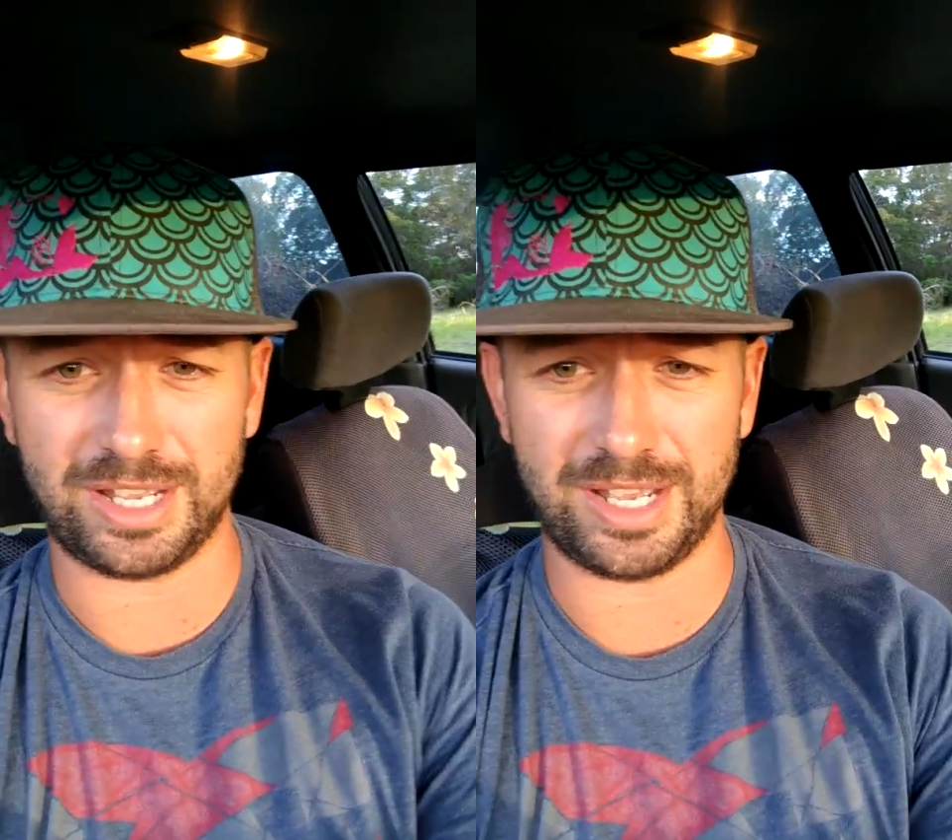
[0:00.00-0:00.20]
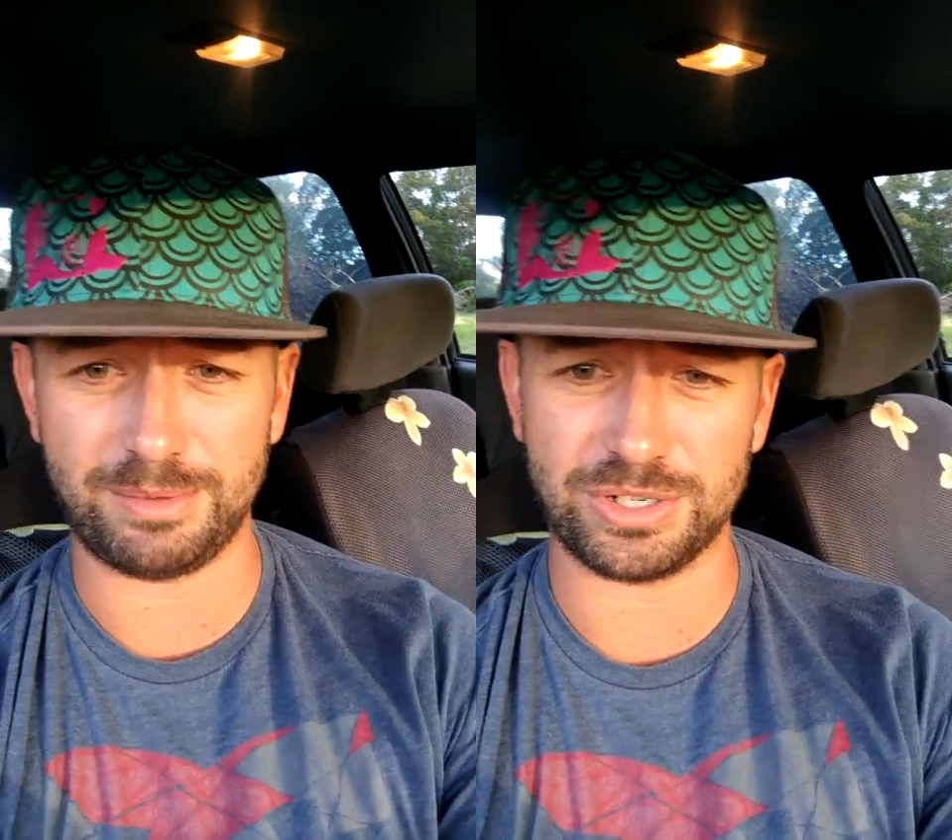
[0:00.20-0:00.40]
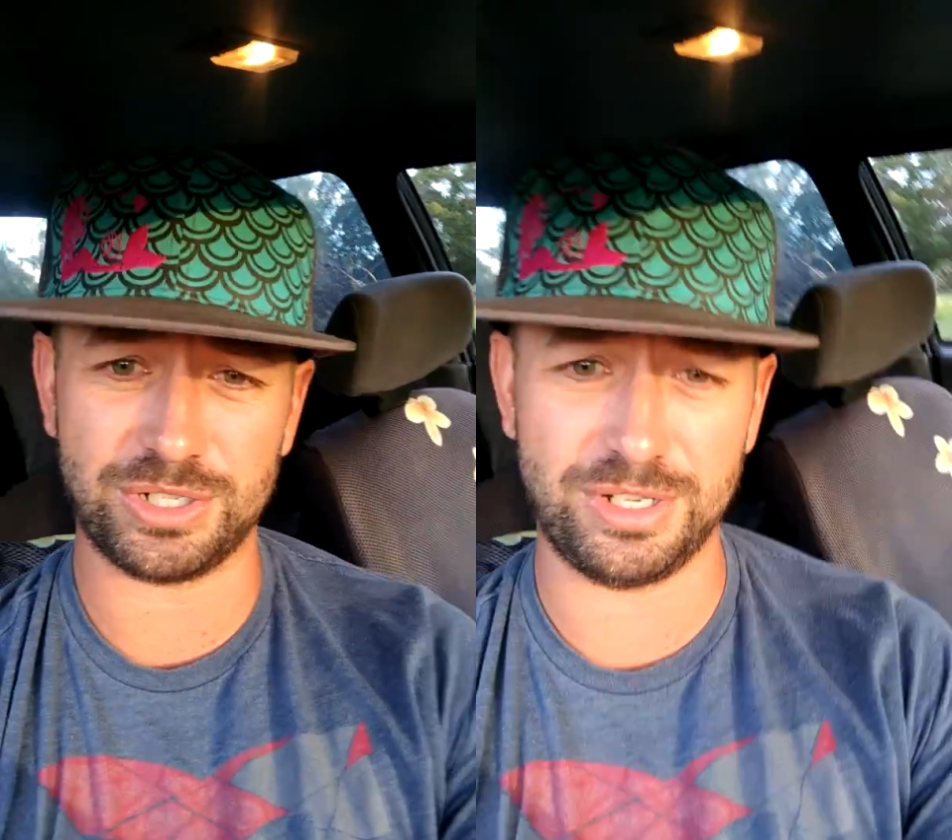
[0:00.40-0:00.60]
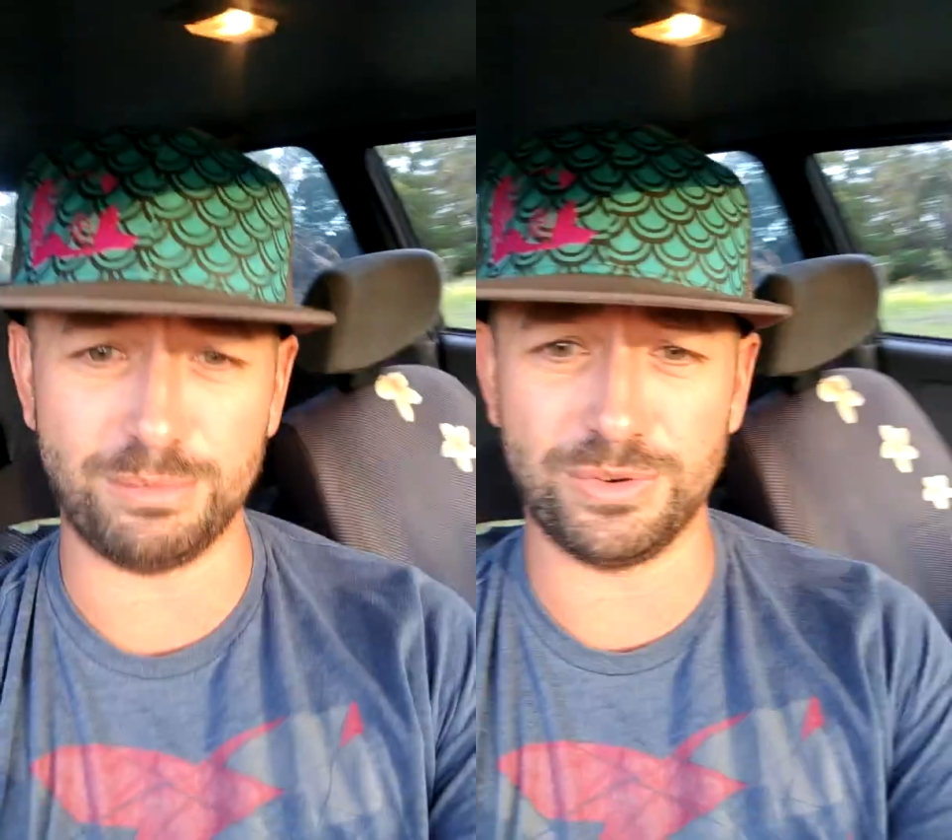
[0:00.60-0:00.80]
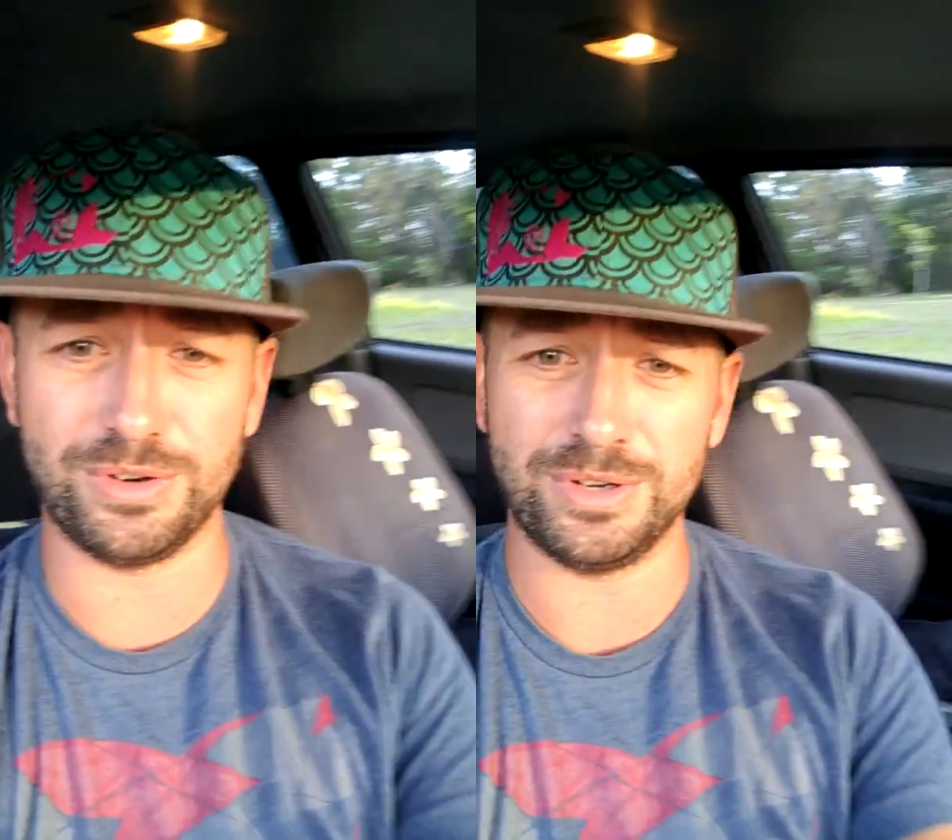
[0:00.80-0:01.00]
I'll show you
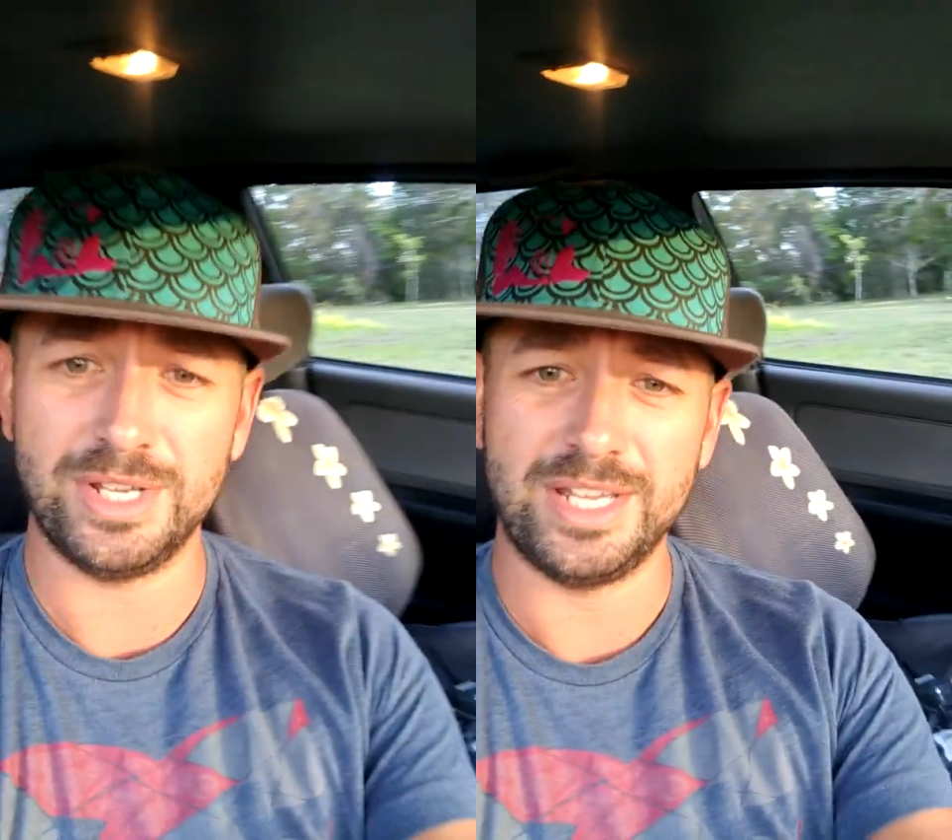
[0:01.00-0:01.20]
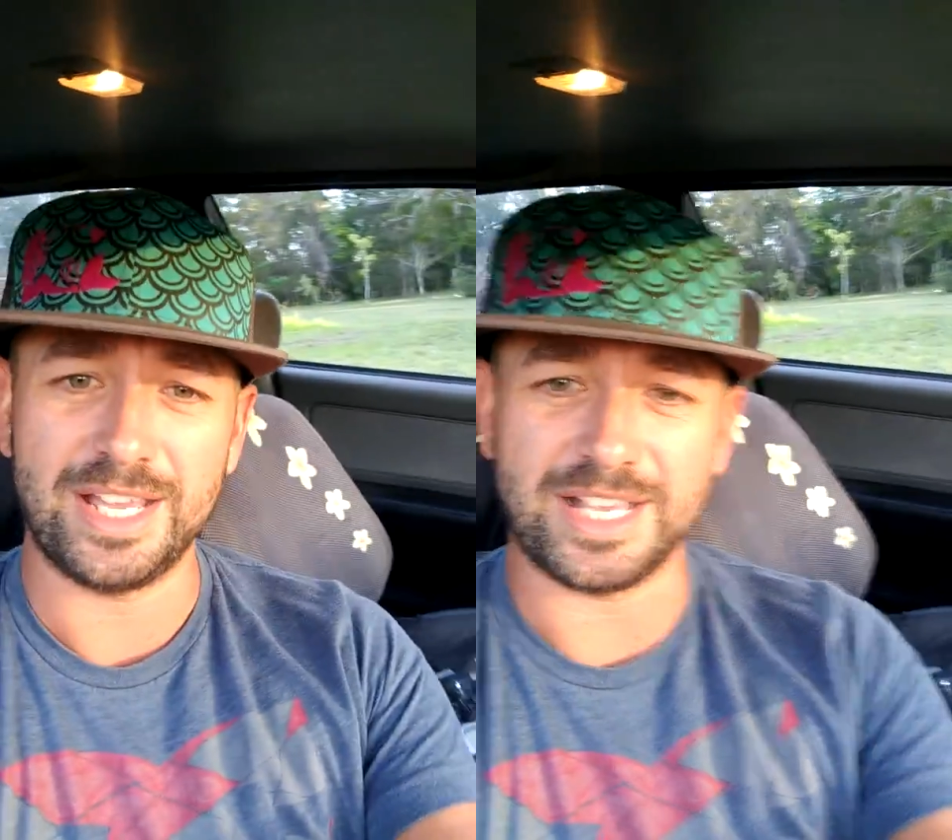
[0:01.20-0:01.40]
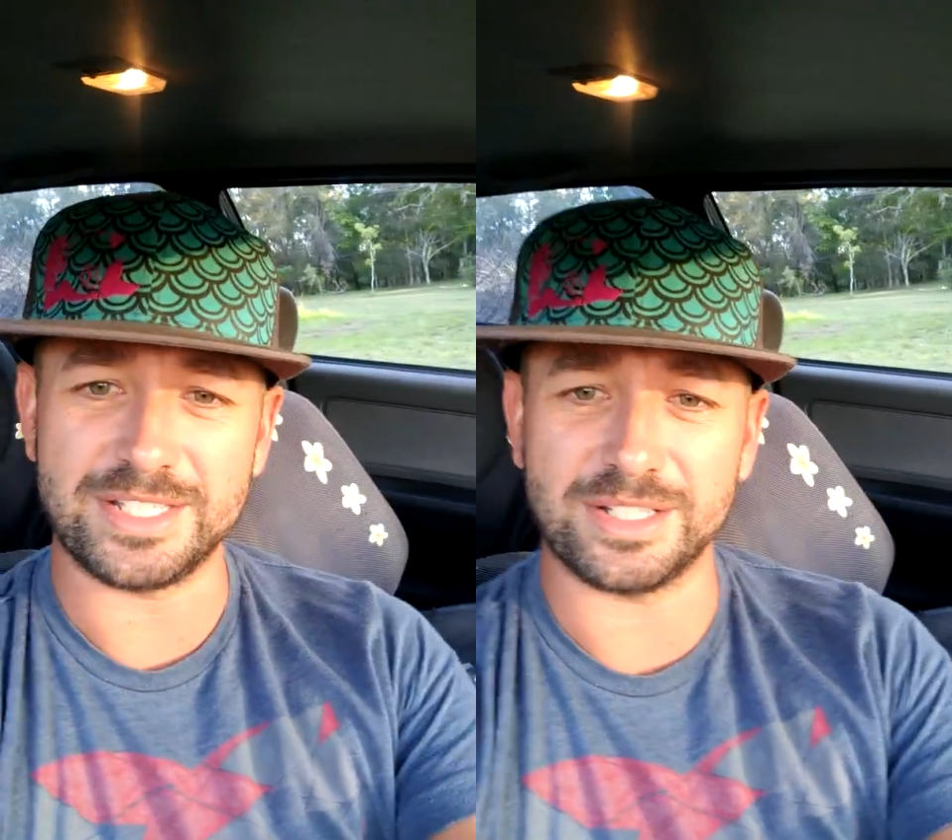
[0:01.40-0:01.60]
more as